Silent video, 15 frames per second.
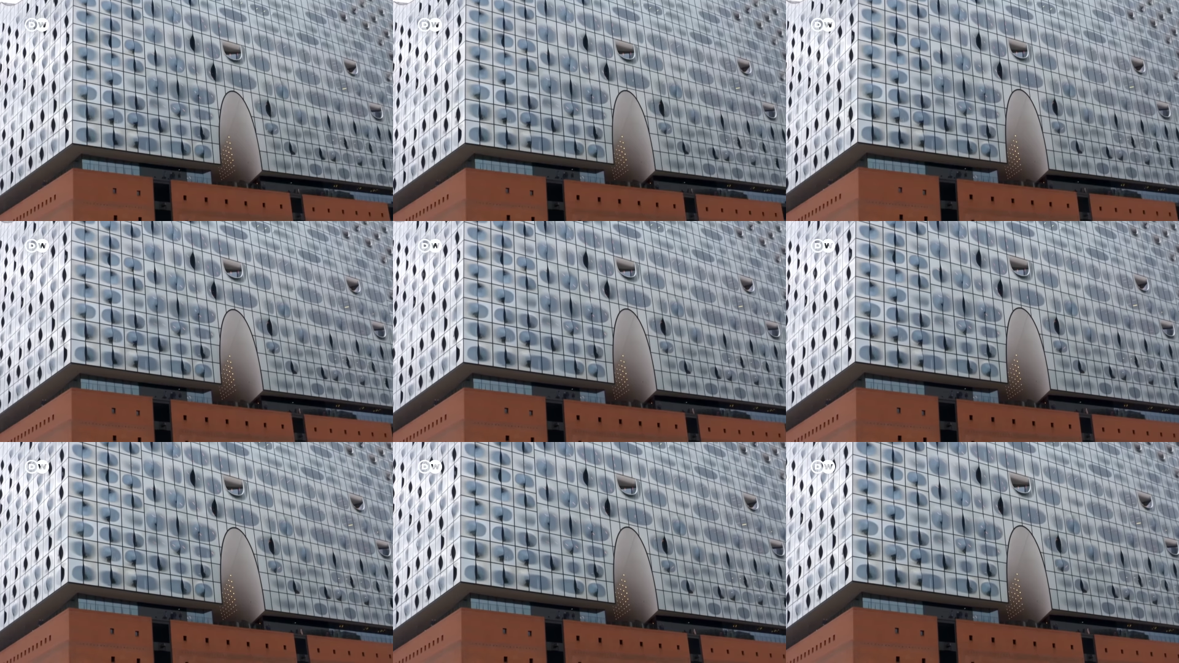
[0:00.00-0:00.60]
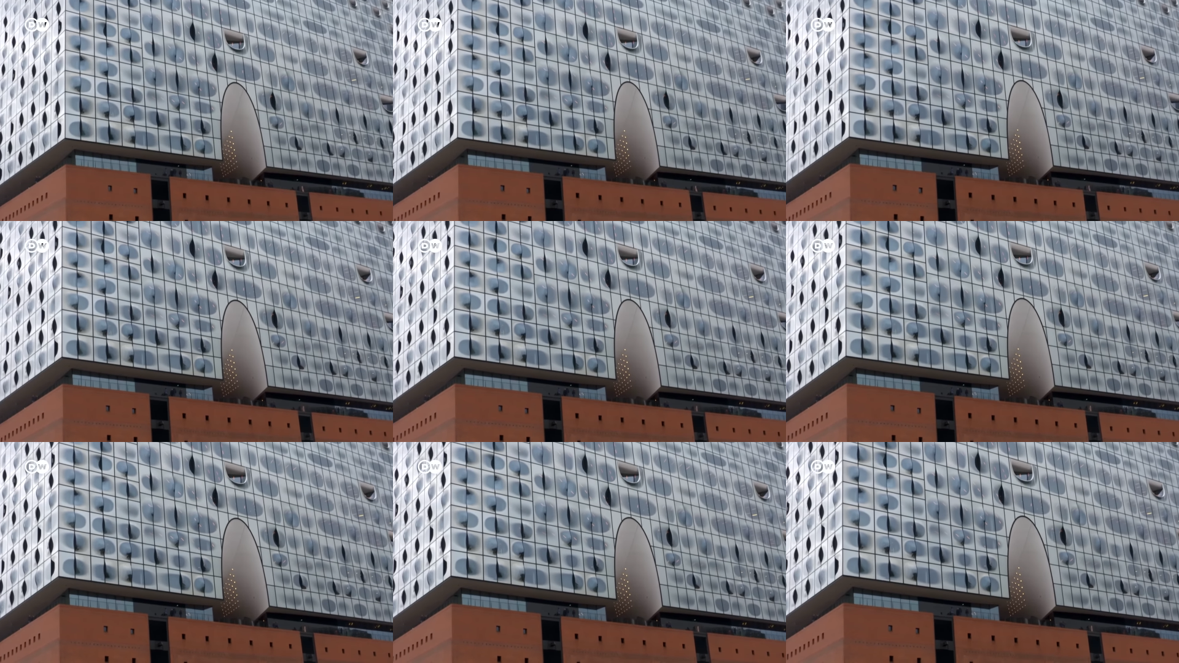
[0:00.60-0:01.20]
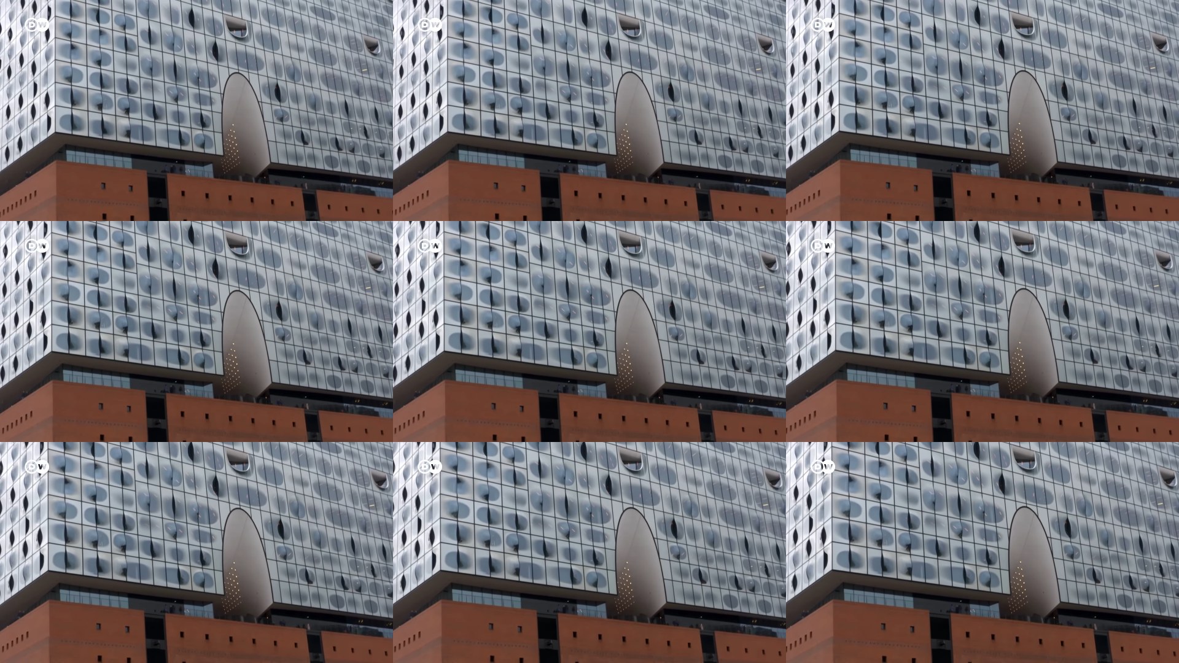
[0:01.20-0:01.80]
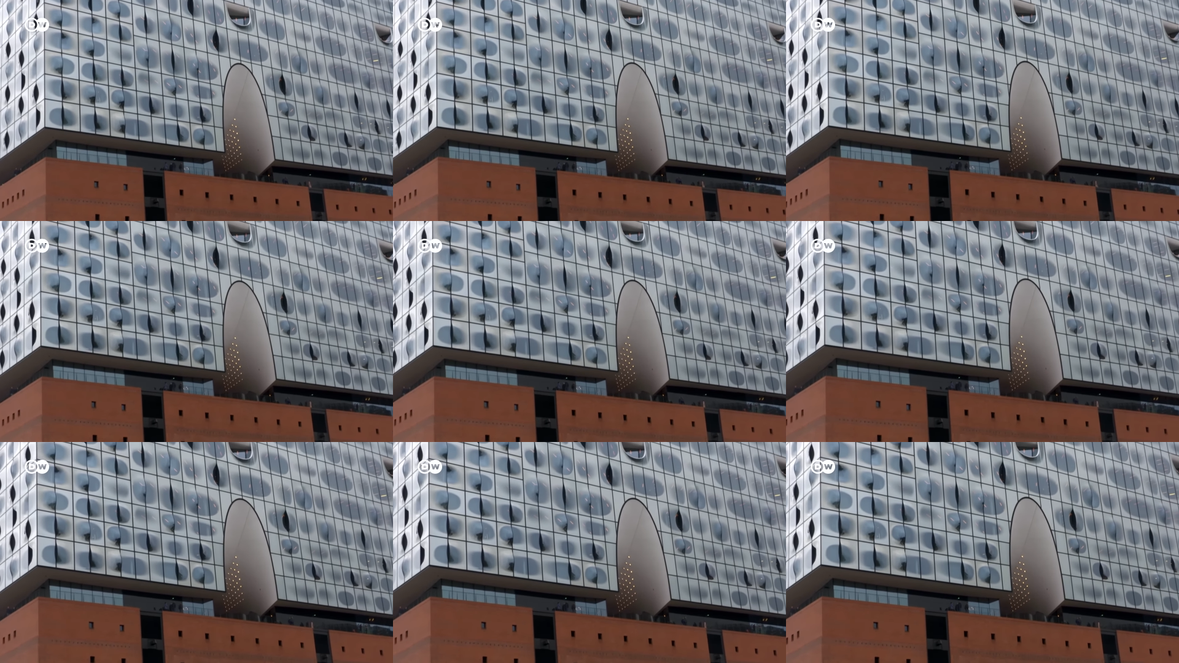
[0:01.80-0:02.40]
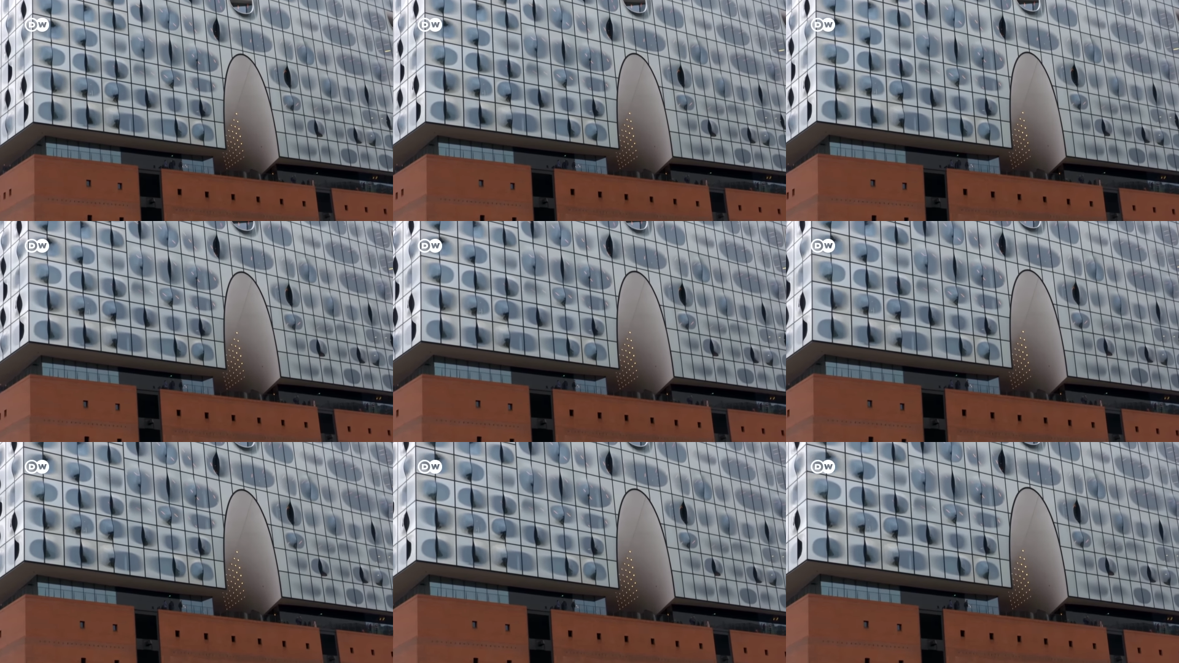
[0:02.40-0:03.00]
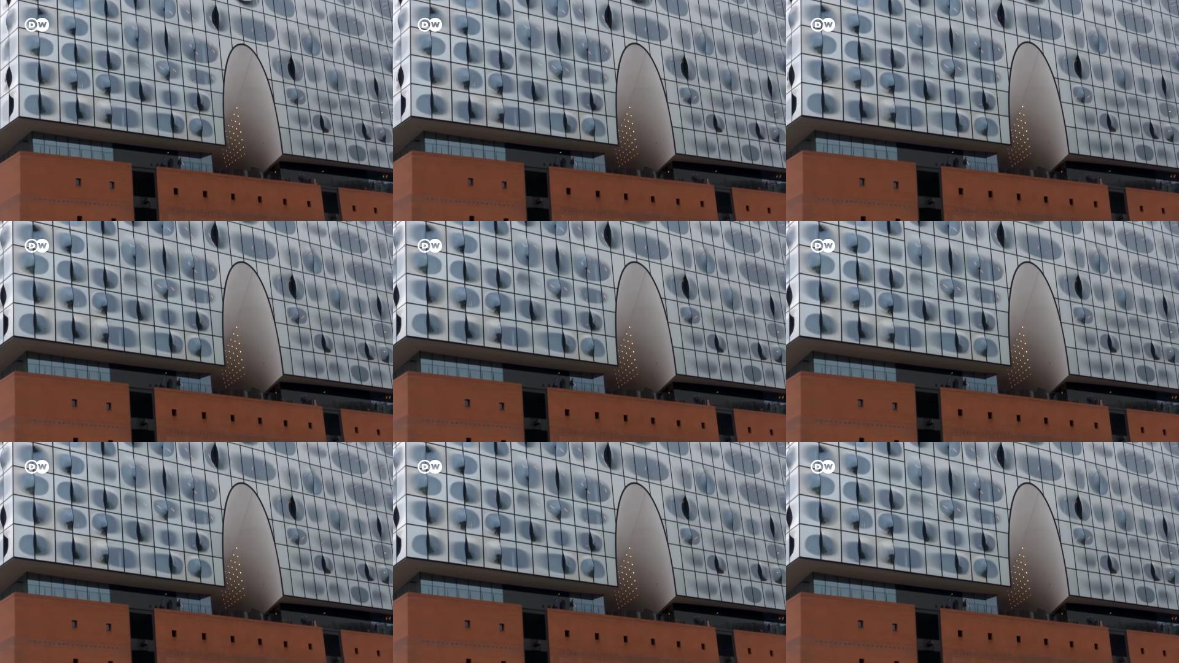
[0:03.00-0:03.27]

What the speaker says: Nobody's mouth can be seen.